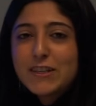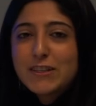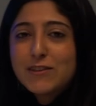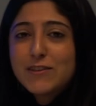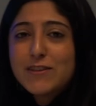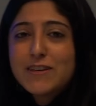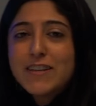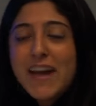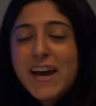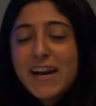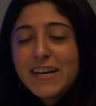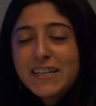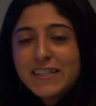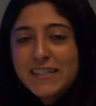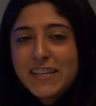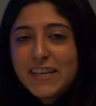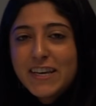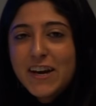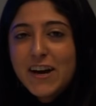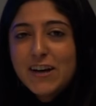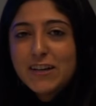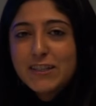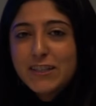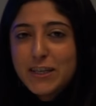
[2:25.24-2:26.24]
So the next
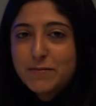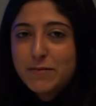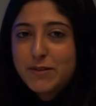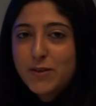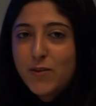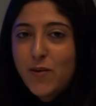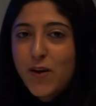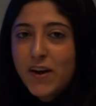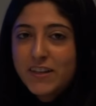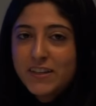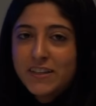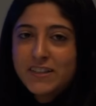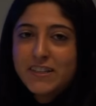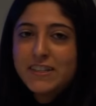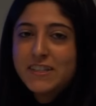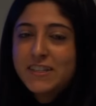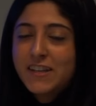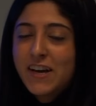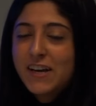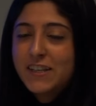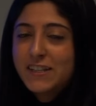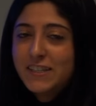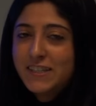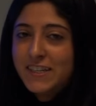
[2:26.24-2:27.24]
thing our team is going to
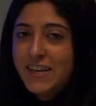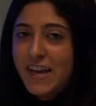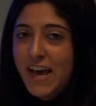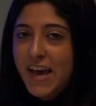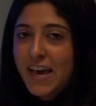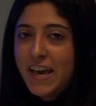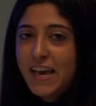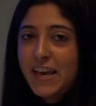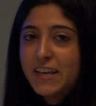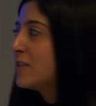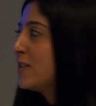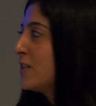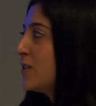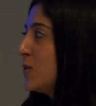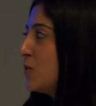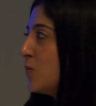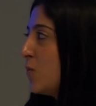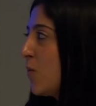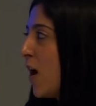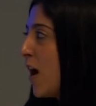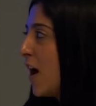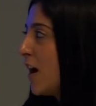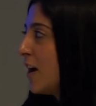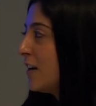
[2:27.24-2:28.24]
discuss today is a
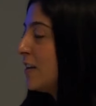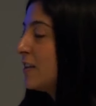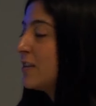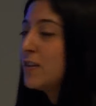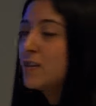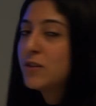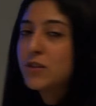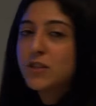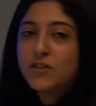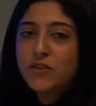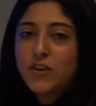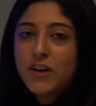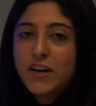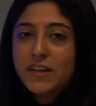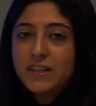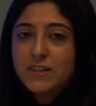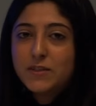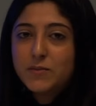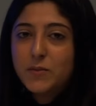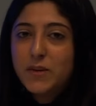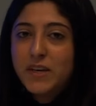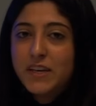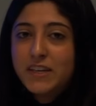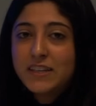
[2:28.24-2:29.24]
SWOT, the
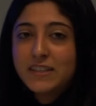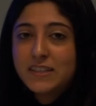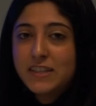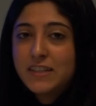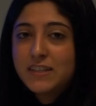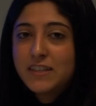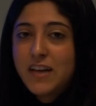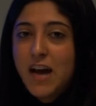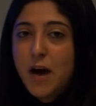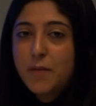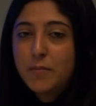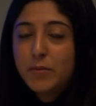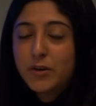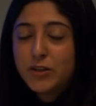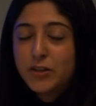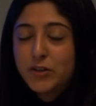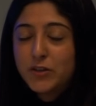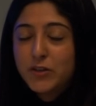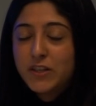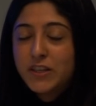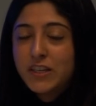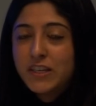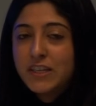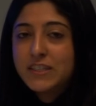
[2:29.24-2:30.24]
strengths, weaknesses,
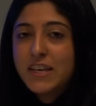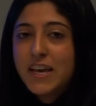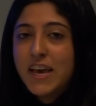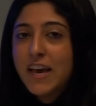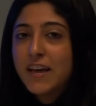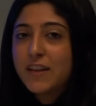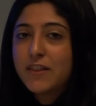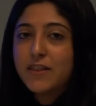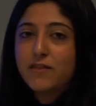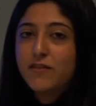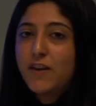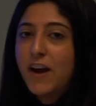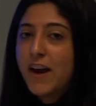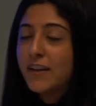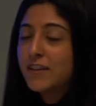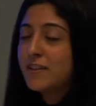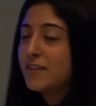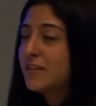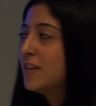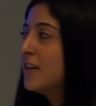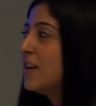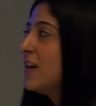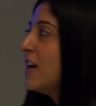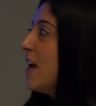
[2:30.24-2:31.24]
opportunities, and
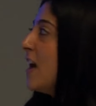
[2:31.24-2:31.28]
threats.